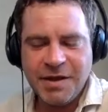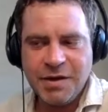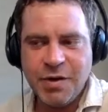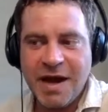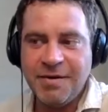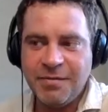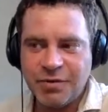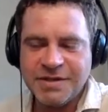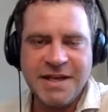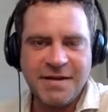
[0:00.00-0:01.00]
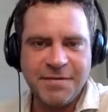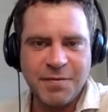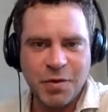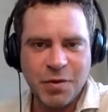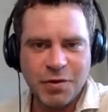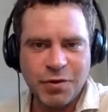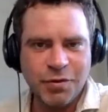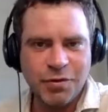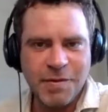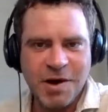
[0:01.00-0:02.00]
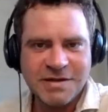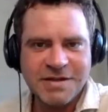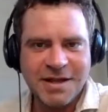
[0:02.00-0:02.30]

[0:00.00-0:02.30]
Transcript: you had received more cruel remarks